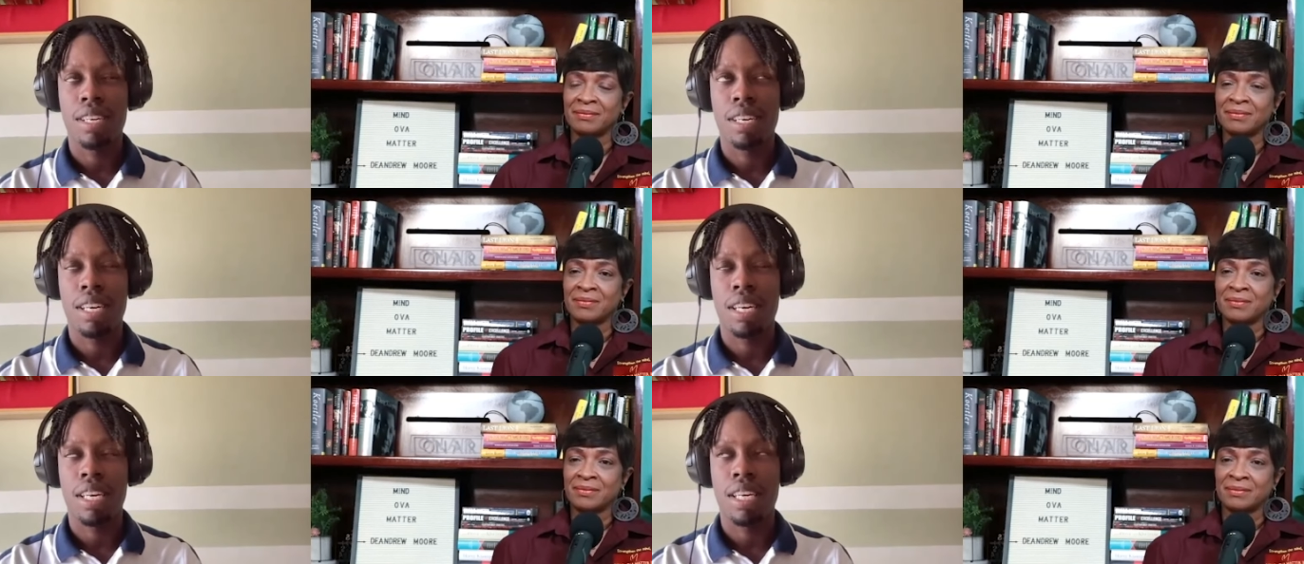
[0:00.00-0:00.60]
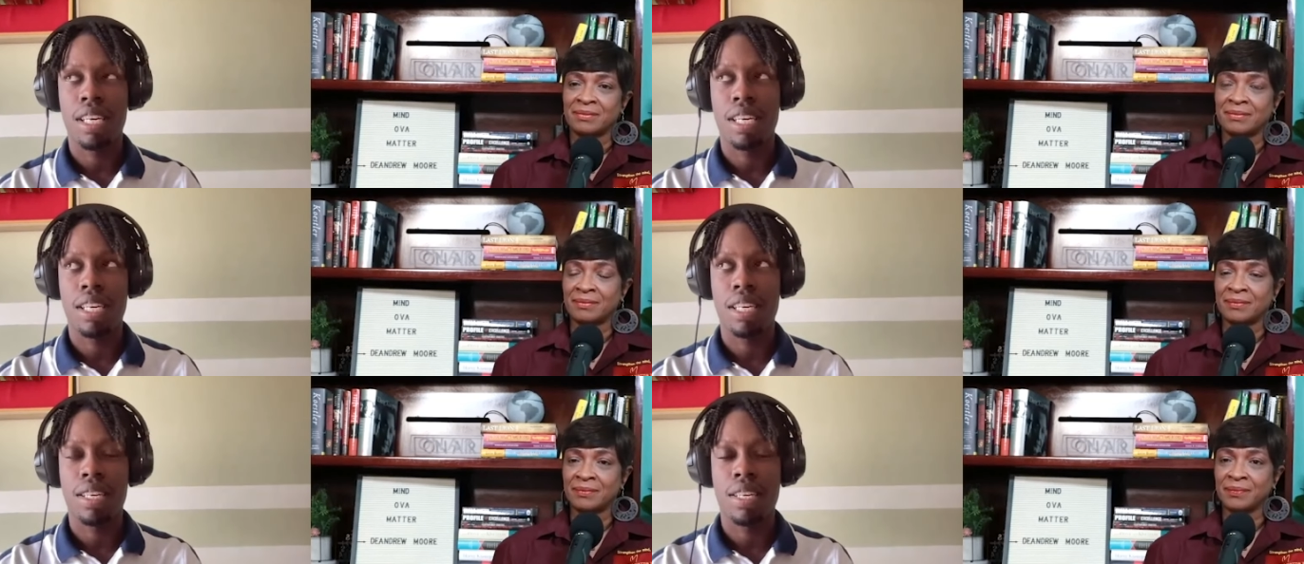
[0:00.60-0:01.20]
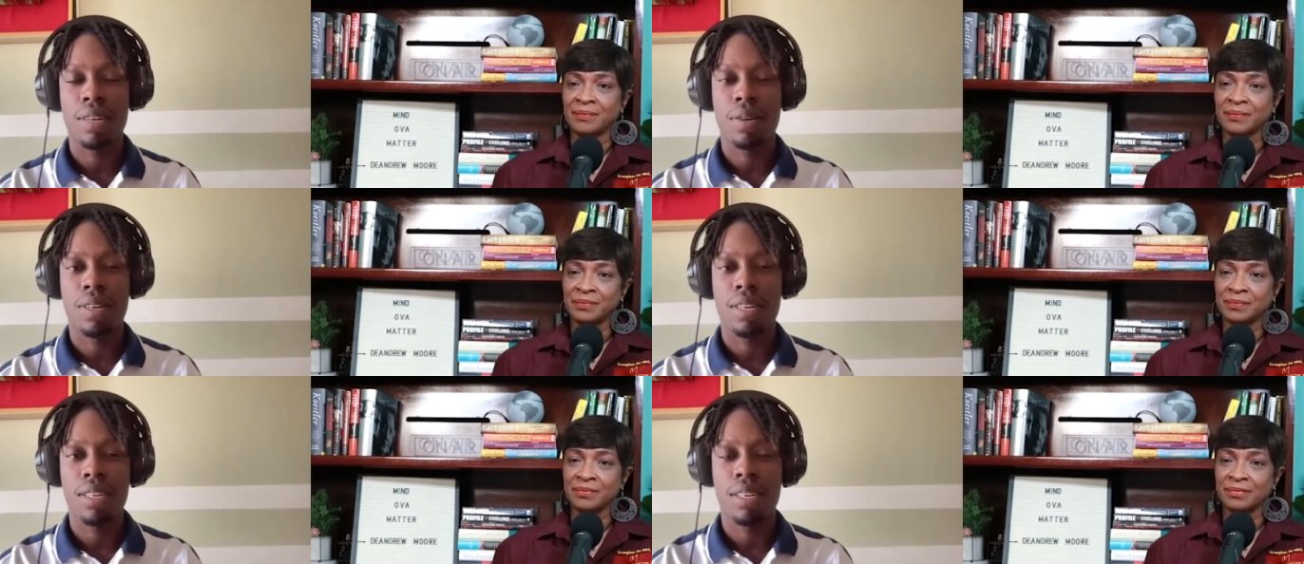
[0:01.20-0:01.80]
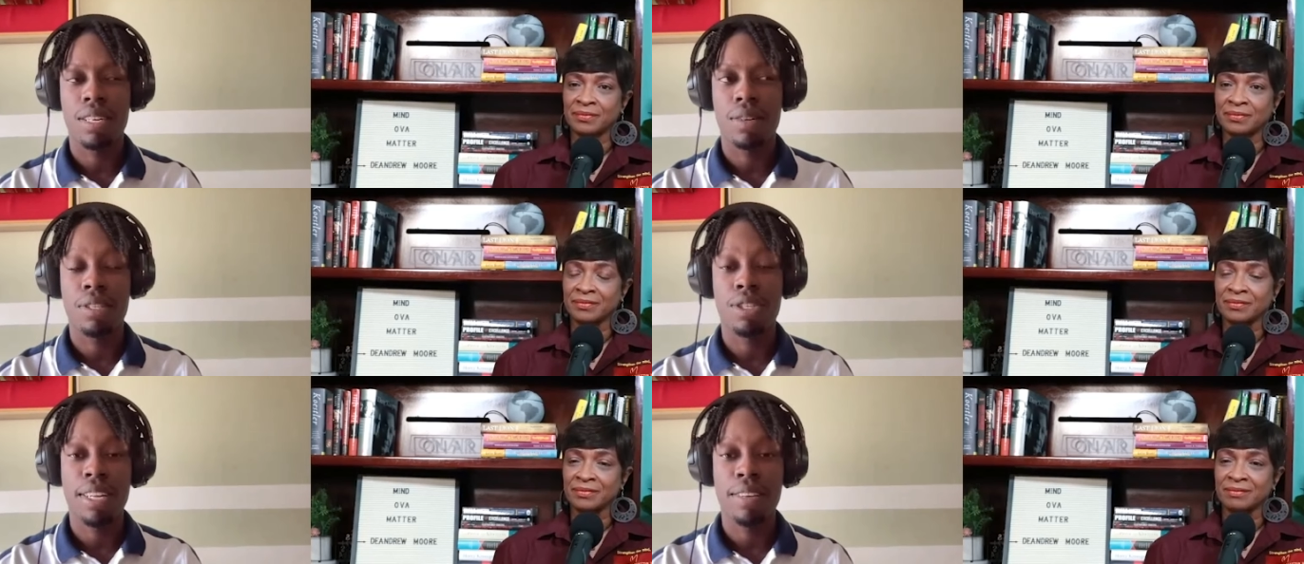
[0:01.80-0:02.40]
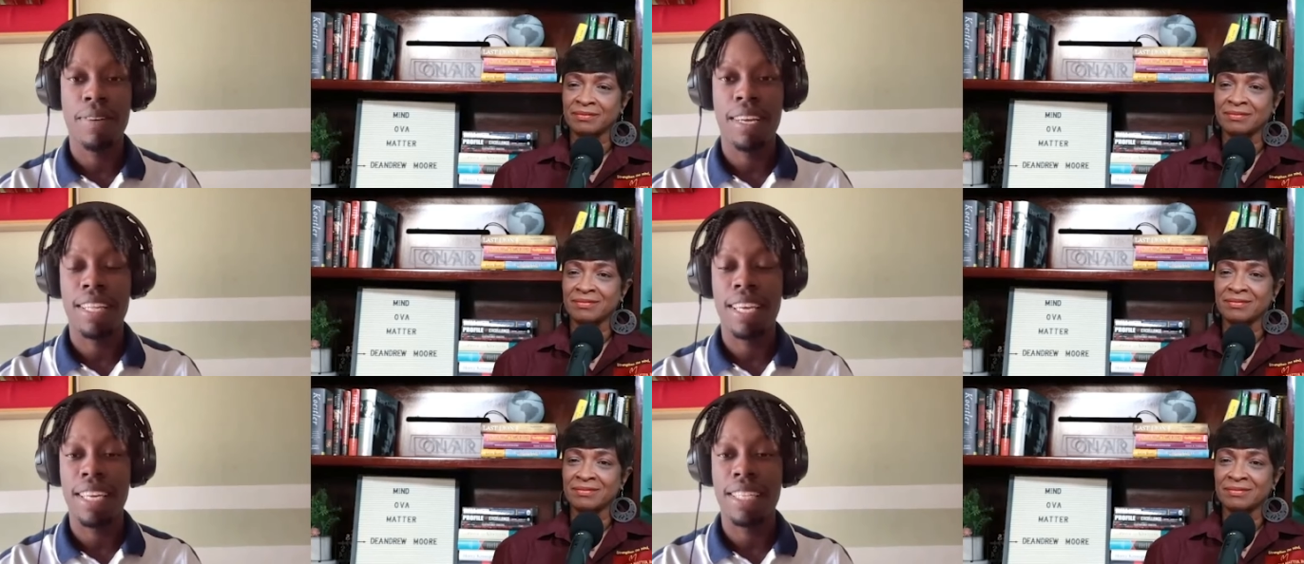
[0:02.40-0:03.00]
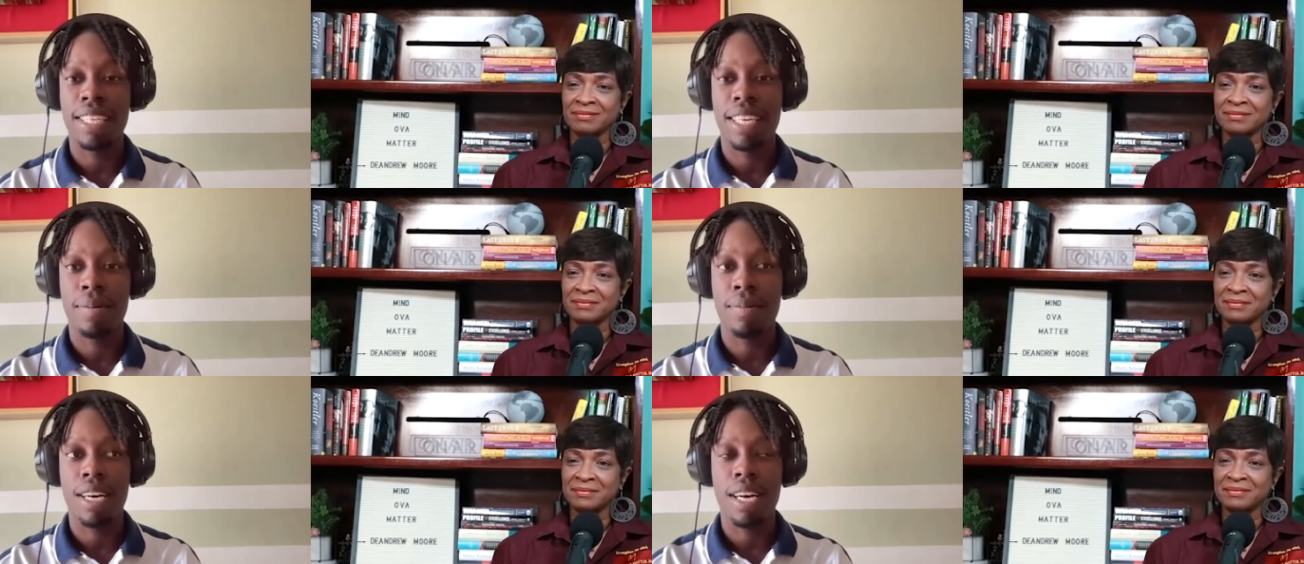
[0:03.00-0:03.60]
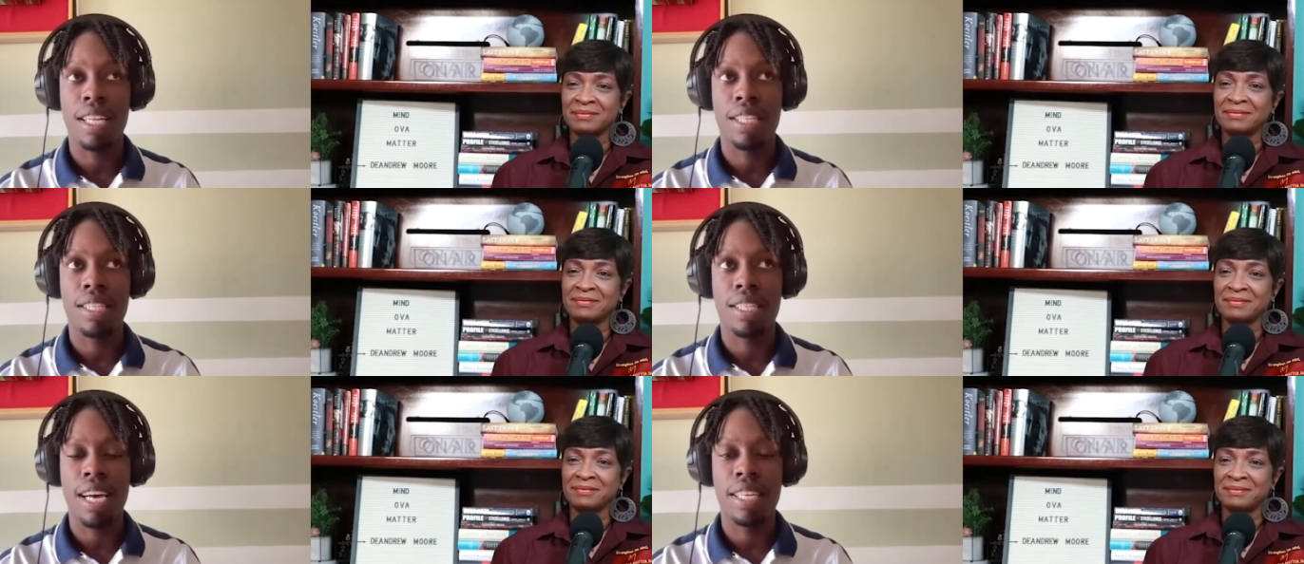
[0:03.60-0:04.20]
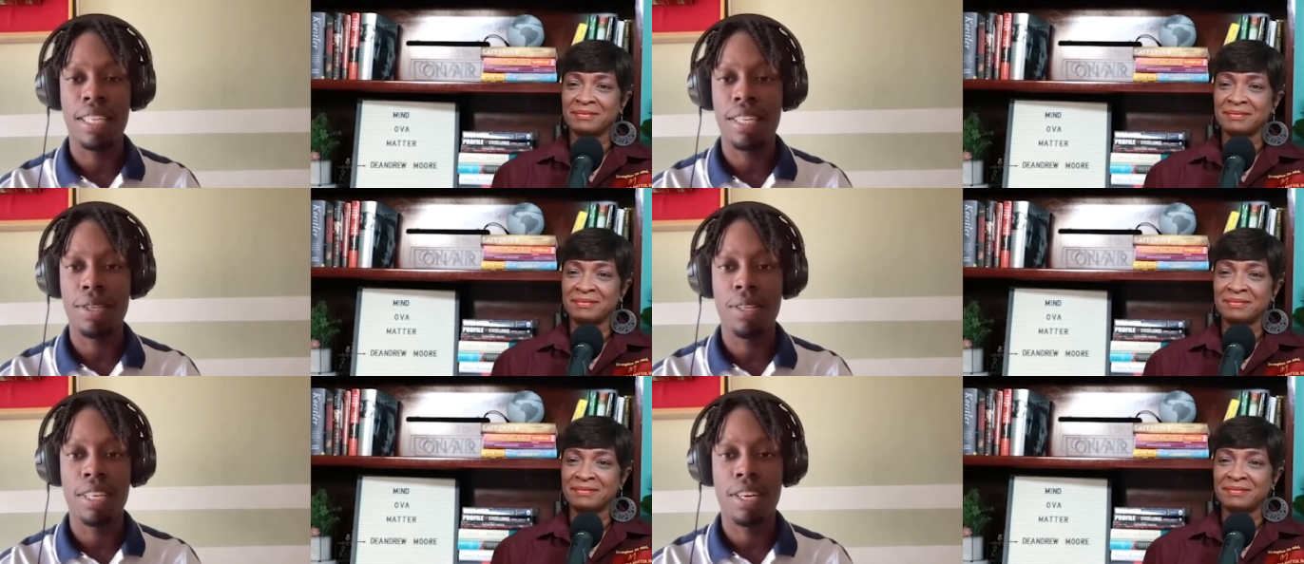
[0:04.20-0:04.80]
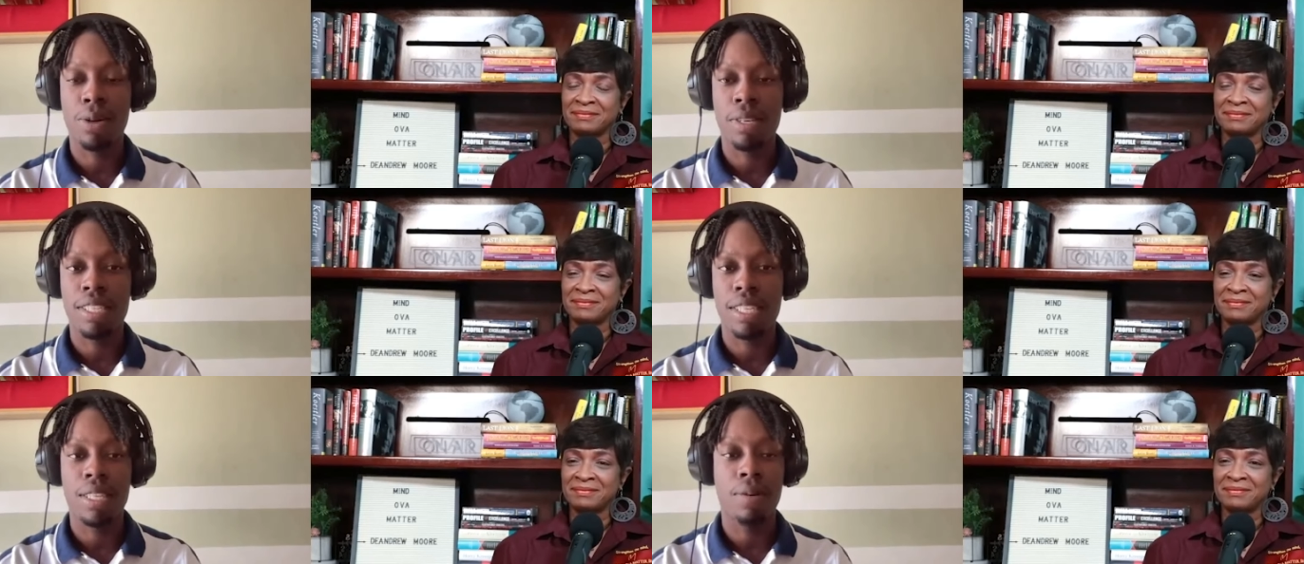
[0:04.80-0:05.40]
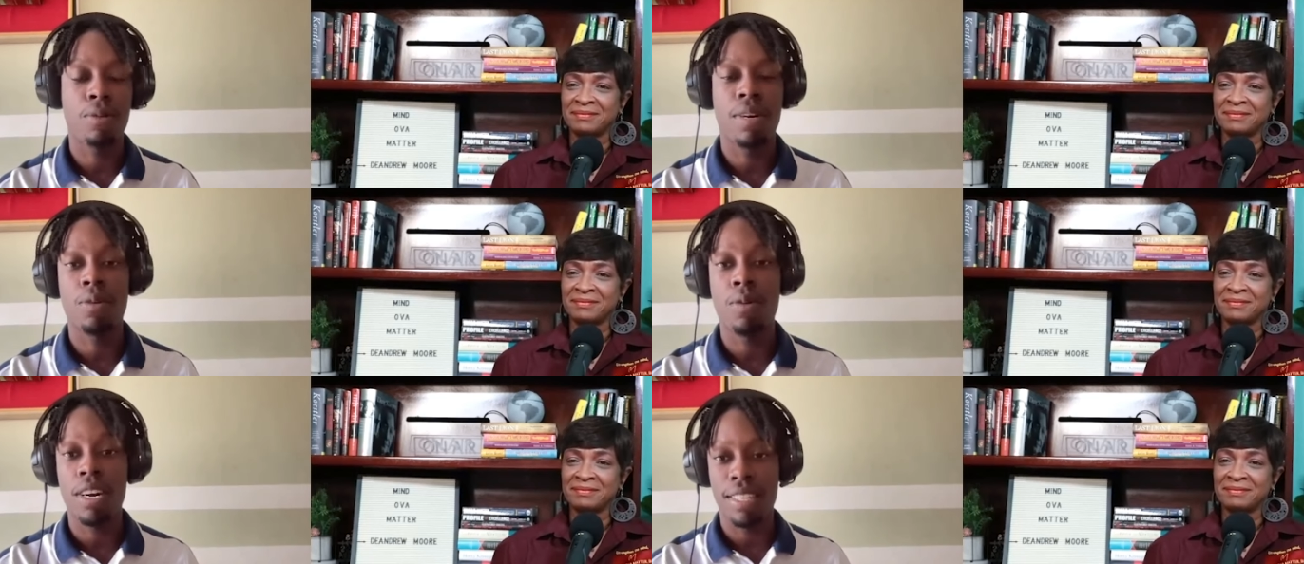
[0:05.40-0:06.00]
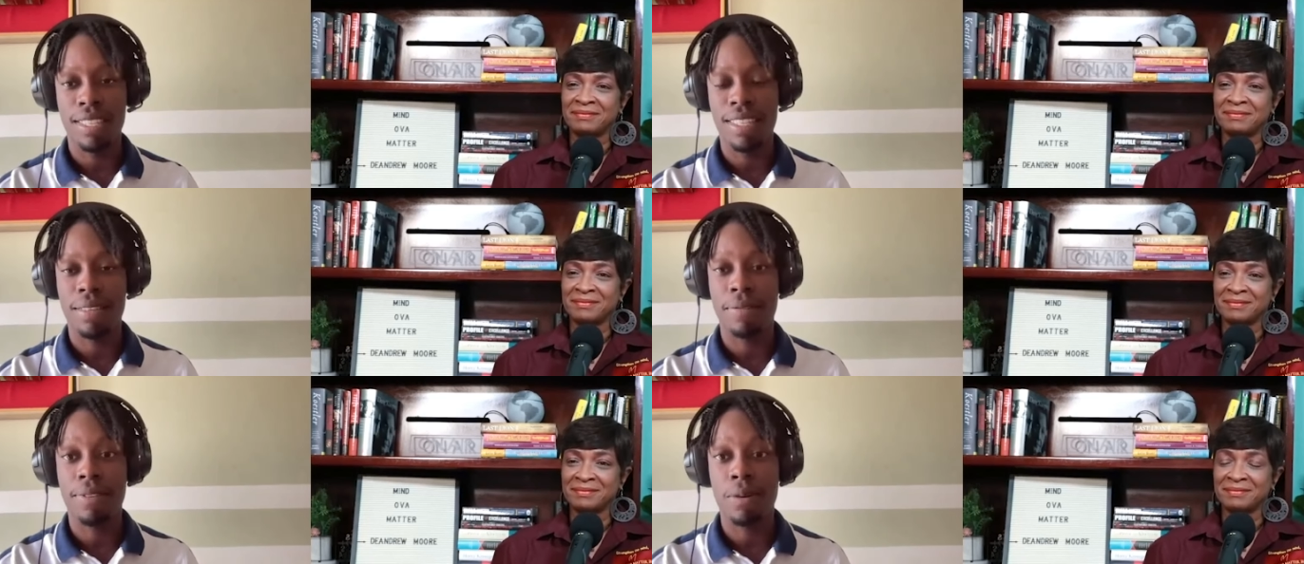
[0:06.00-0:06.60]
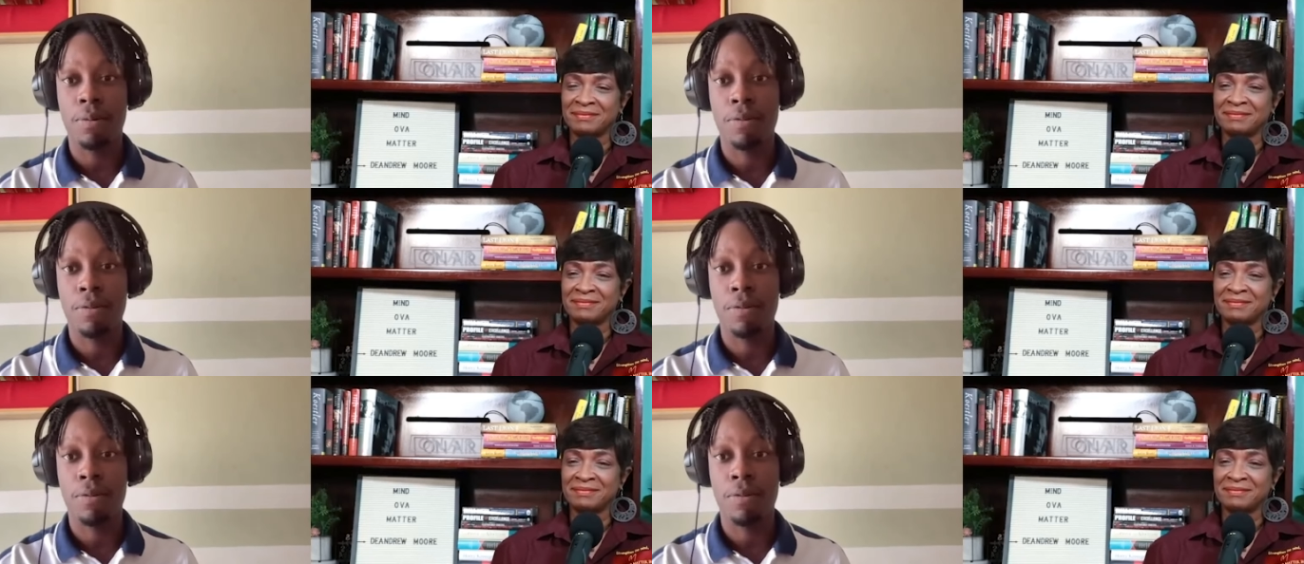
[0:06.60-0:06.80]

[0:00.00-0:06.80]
Speaker 1: I was trying to find an ATM and I didn't know the closest. The well, one the, the